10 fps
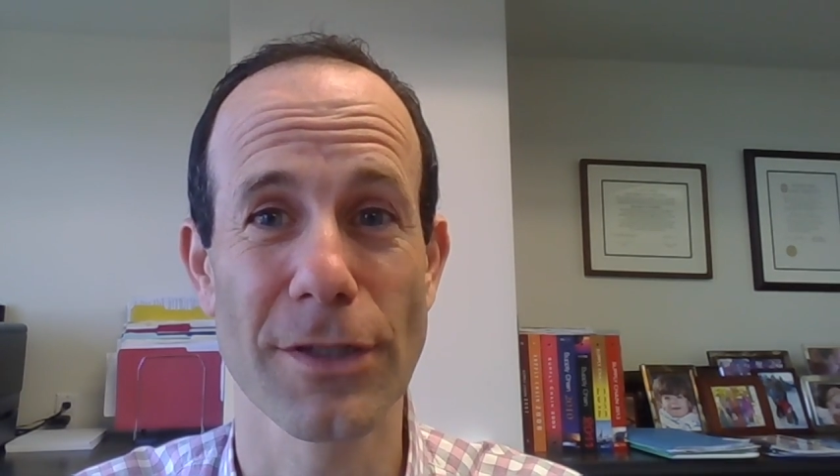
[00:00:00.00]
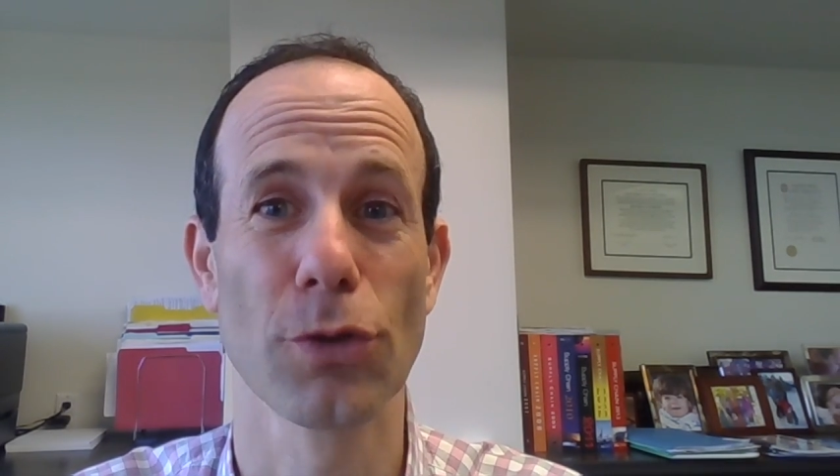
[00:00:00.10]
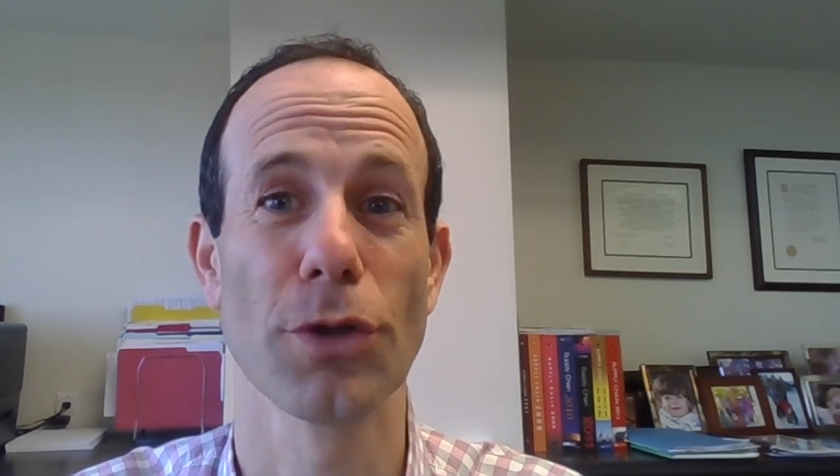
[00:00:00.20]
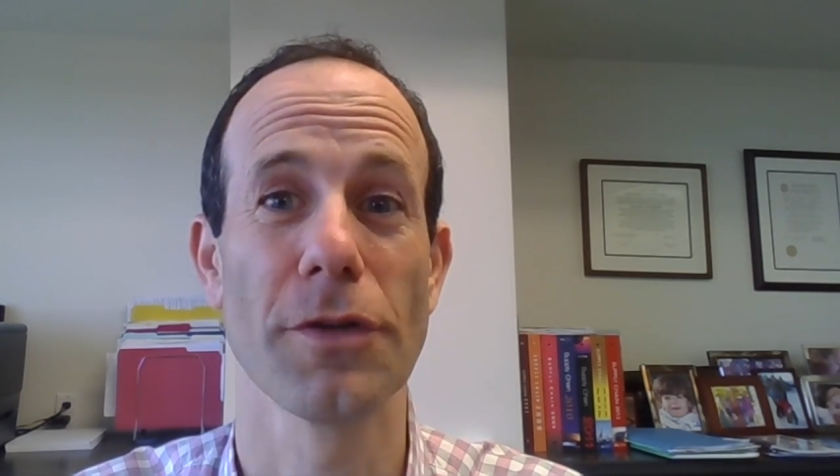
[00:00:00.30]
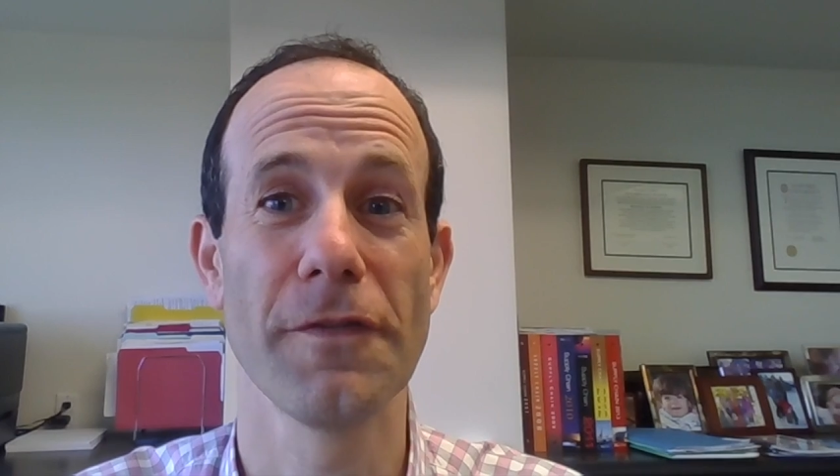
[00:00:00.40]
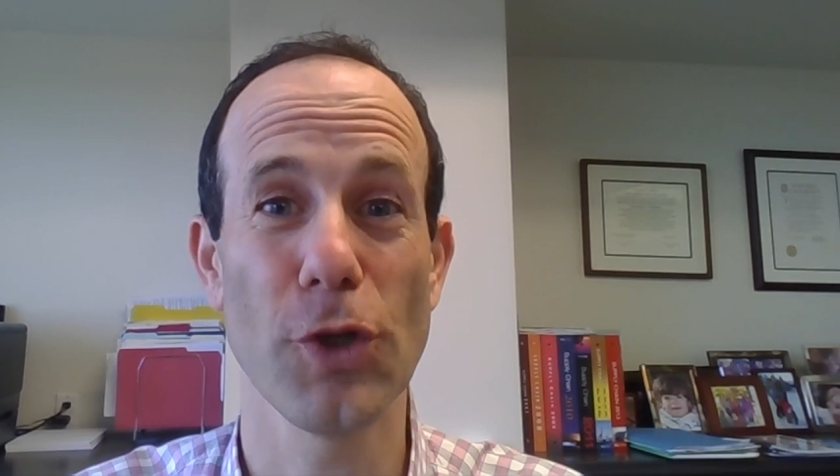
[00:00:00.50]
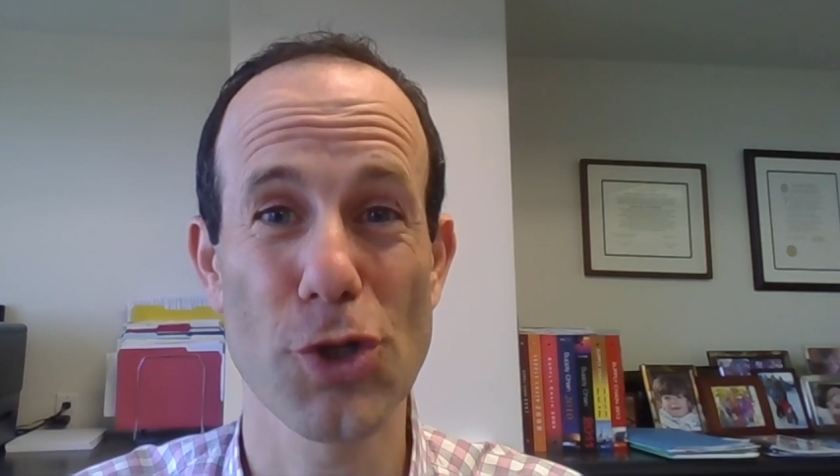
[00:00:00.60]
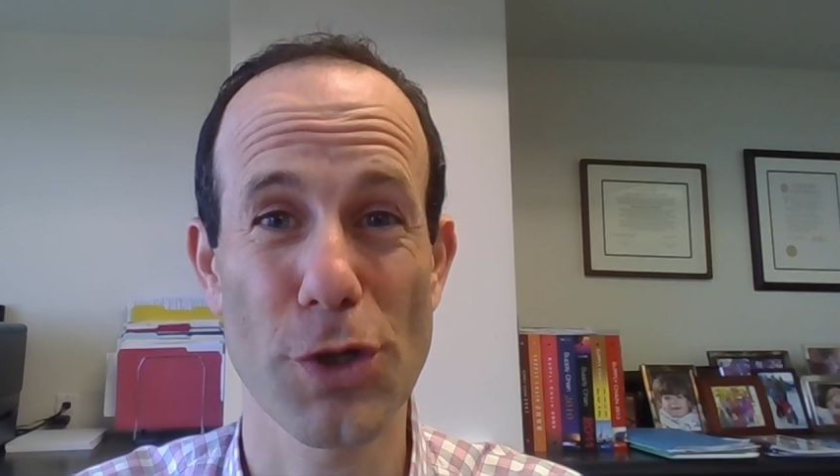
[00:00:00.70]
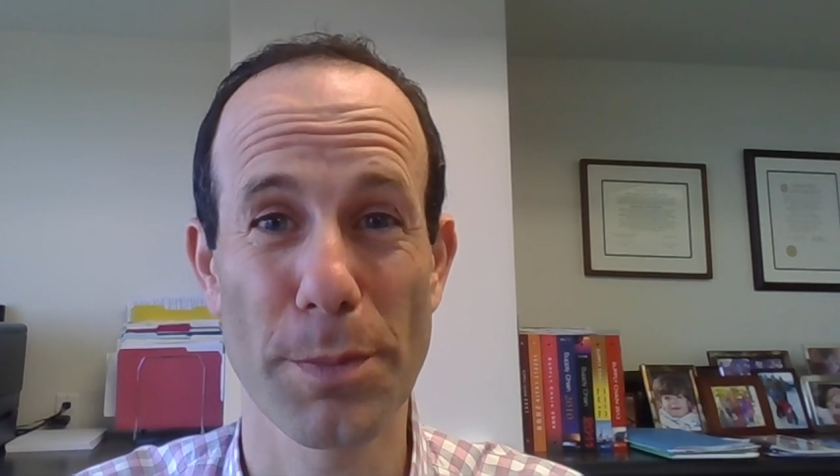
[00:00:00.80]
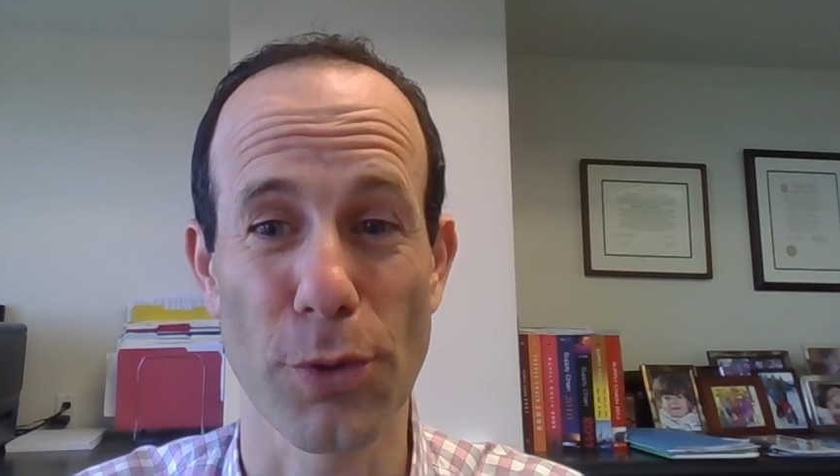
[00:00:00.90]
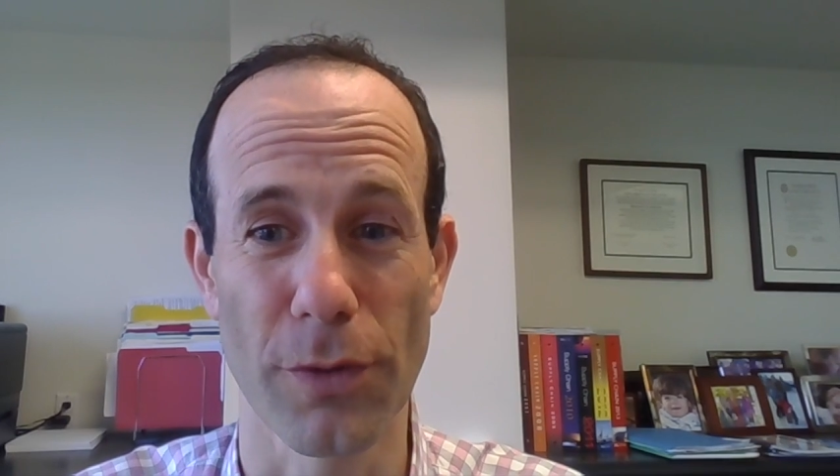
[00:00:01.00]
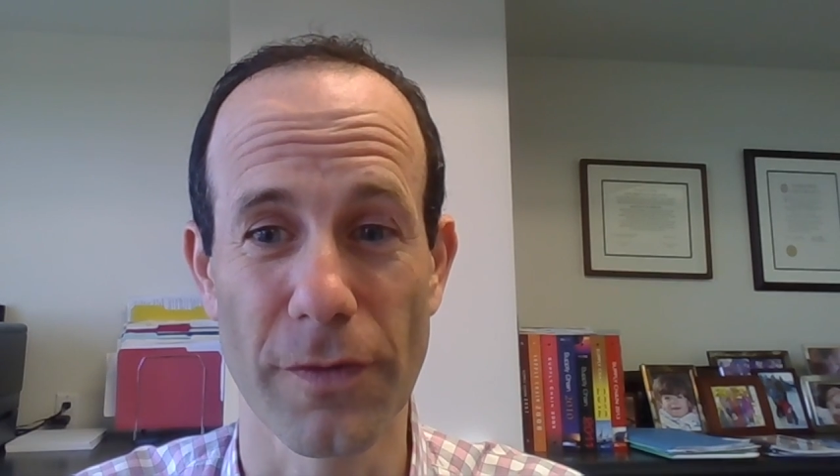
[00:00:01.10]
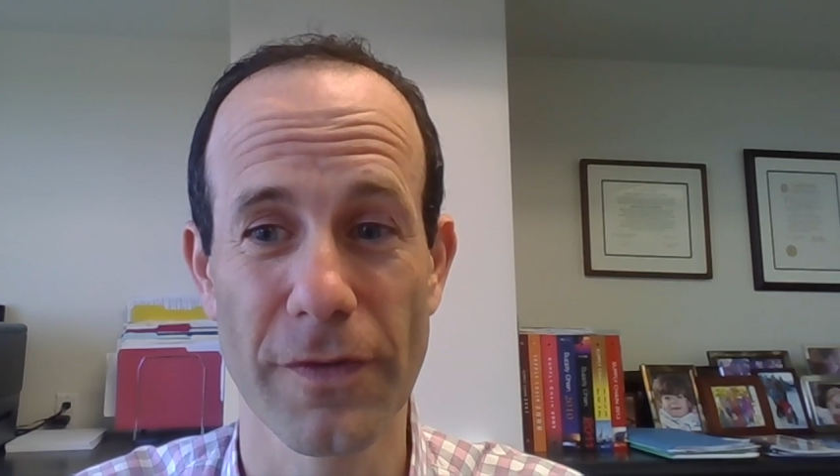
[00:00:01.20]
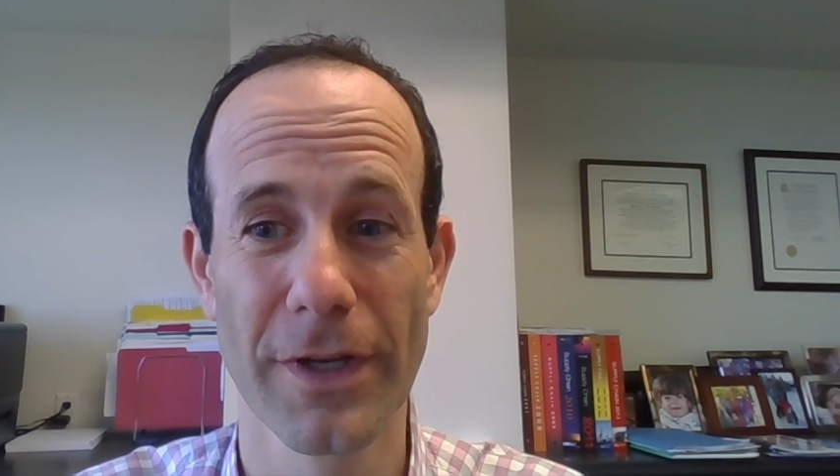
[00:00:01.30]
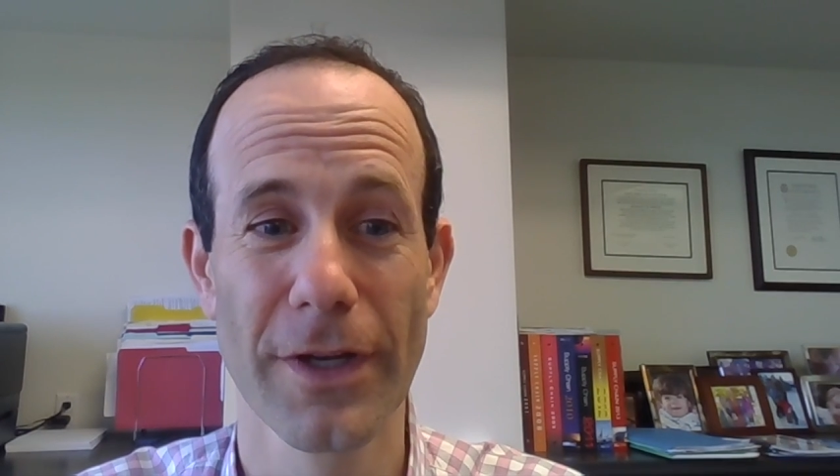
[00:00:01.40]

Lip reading: order to future-proof